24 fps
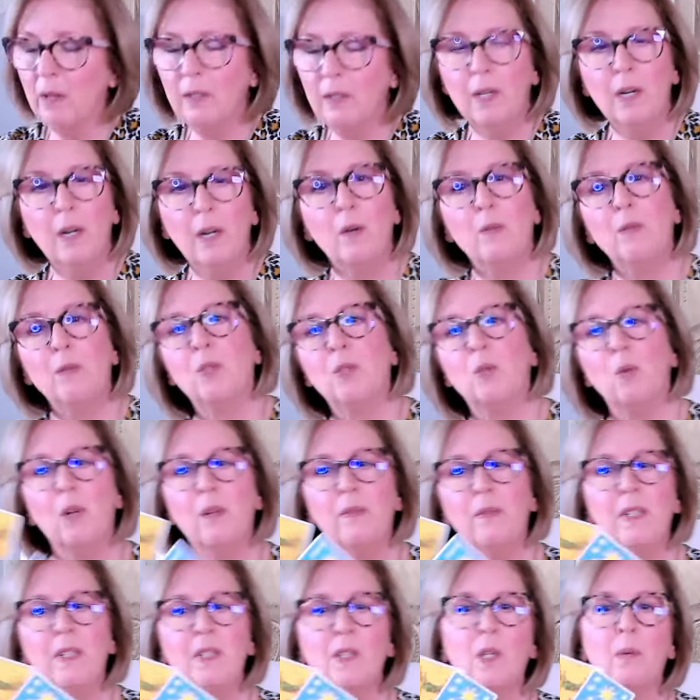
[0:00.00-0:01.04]
you know sort
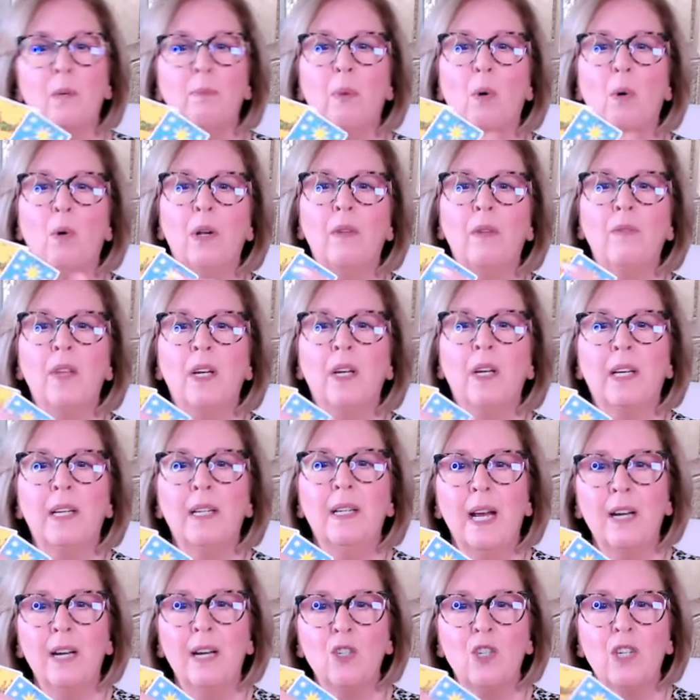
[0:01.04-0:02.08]
of in support of the
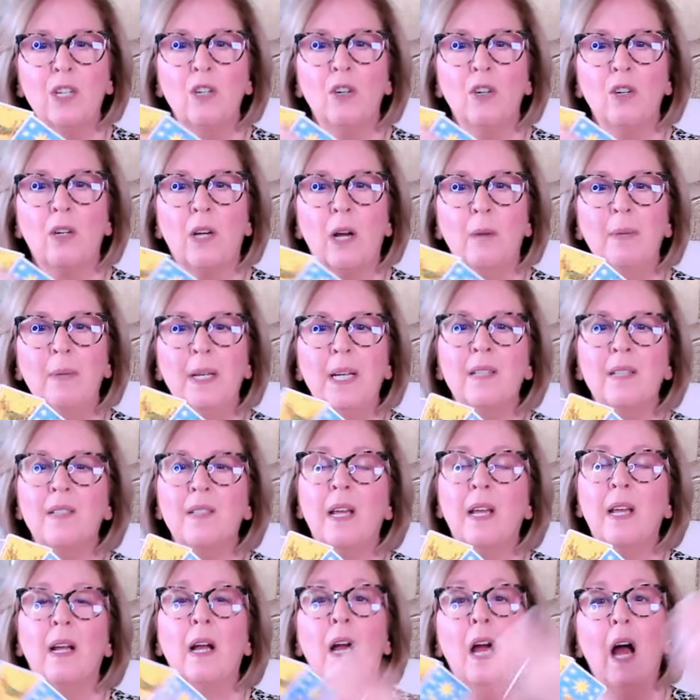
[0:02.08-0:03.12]
connection you're coming in
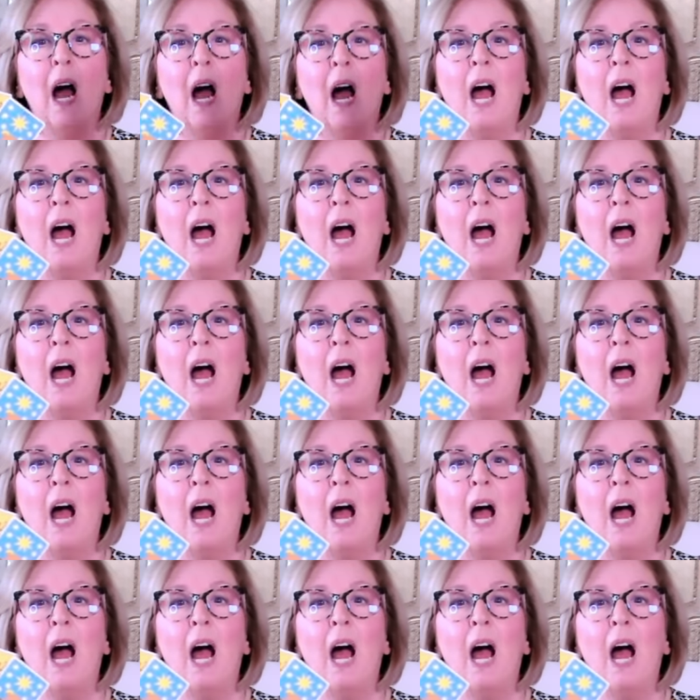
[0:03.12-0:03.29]
saying